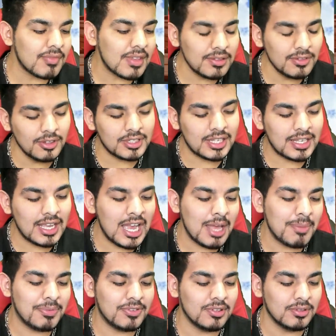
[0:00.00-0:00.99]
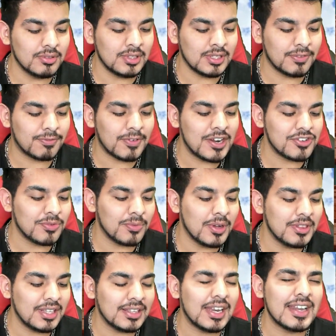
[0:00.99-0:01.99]
Looking absolutely fresh.
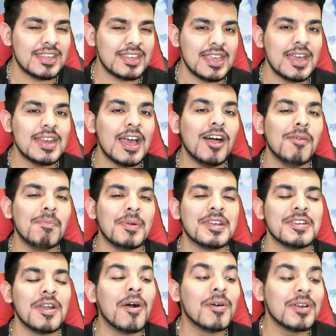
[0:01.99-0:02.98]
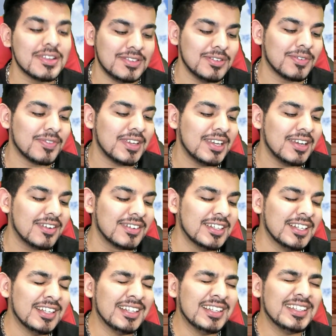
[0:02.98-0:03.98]
One thing that I can't help but notice over here,
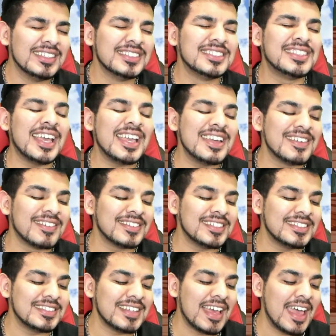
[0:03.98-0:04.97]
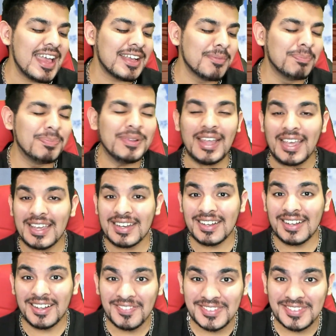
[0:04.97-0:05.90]
Xehanort's attack, Blade of